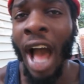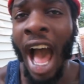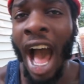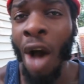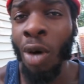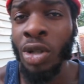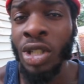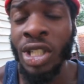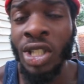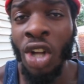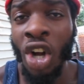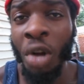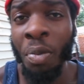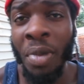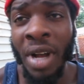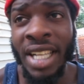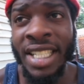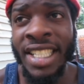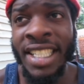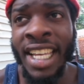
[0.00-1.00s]
I will start
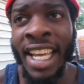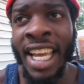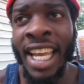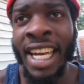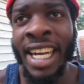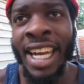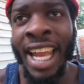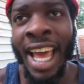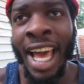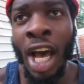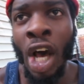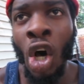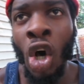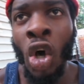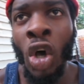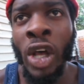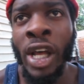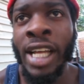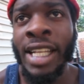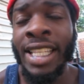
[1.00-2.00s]
by saying now
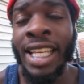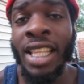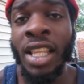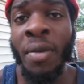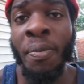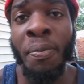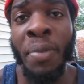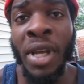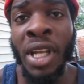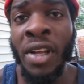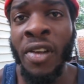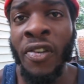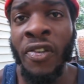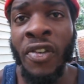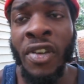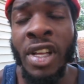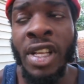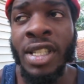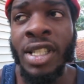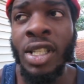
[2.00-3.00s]
that the
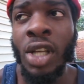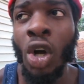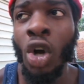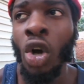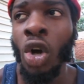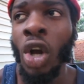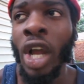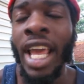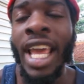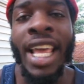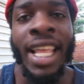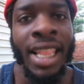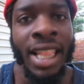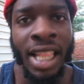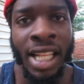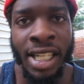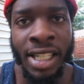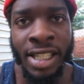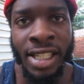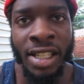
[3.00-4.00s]
benefits are
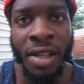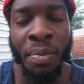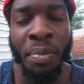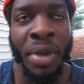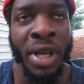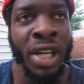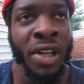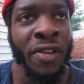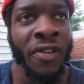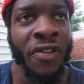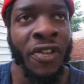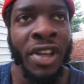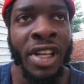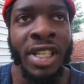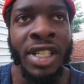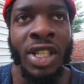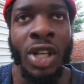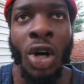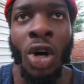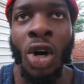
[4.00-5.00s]
endless. The benefits
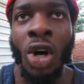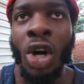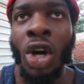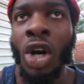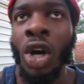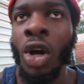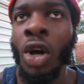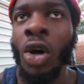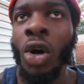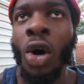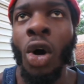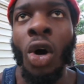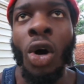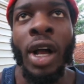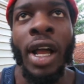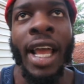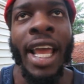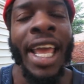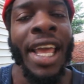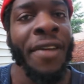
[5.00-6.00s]
are
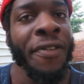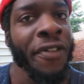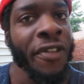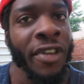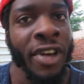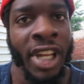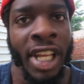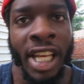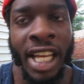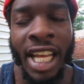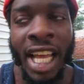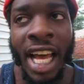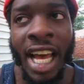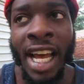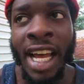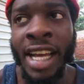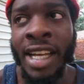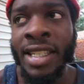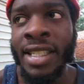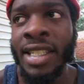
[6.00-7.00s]
infinite,
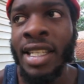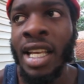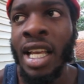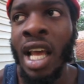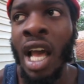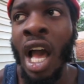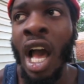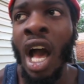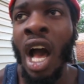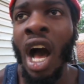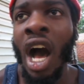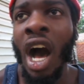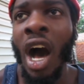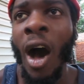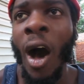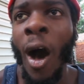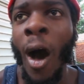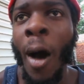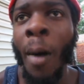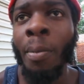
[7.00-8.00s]
guys.
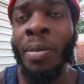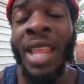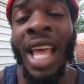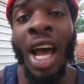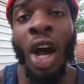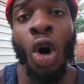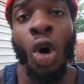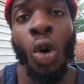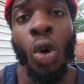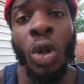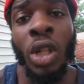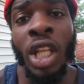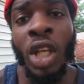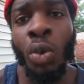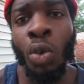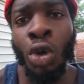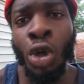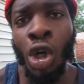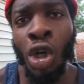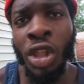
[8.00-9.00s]
Not only
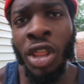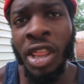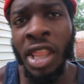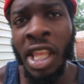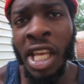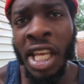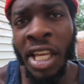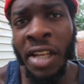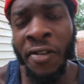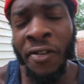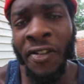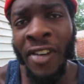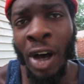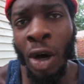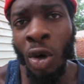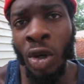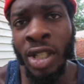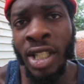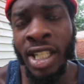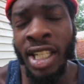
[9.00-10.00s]
will your thinking
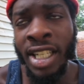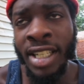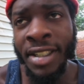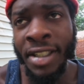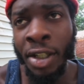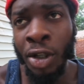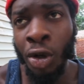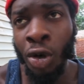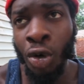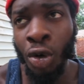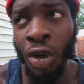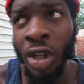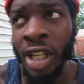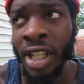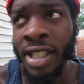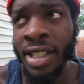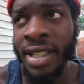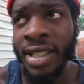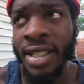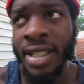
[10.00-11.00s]
faculties
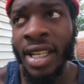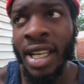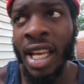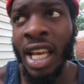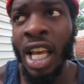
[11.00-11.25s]
increase,